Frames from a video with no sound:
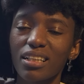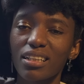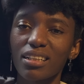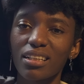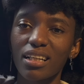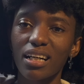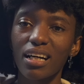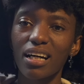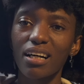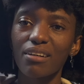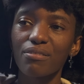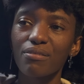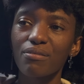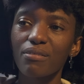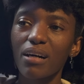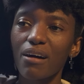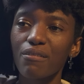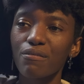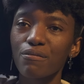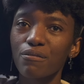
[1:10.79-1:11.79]
Like I
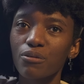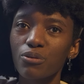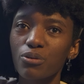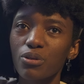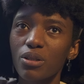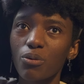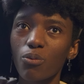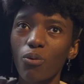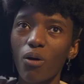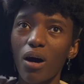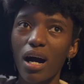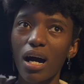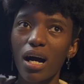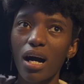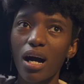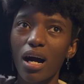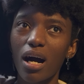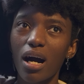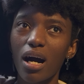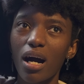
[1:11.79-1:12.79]
I flew to
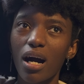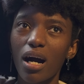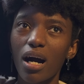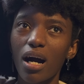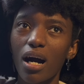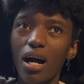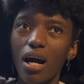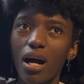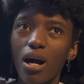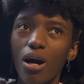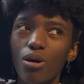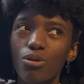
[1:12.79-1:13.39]
wow,